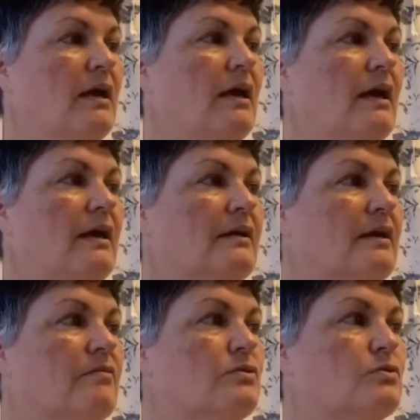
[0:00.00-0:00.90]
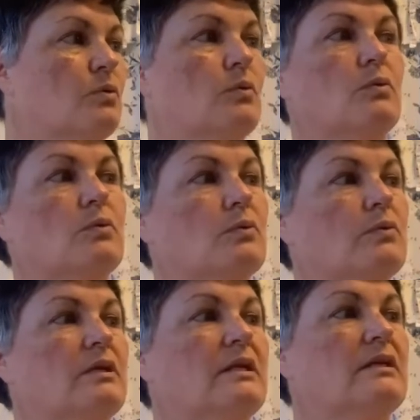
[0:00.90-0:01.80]
and gave us
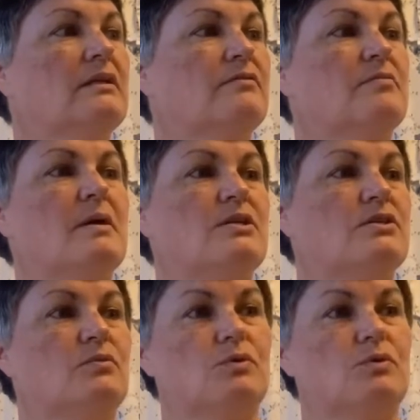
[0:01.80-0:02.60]
all the legal information.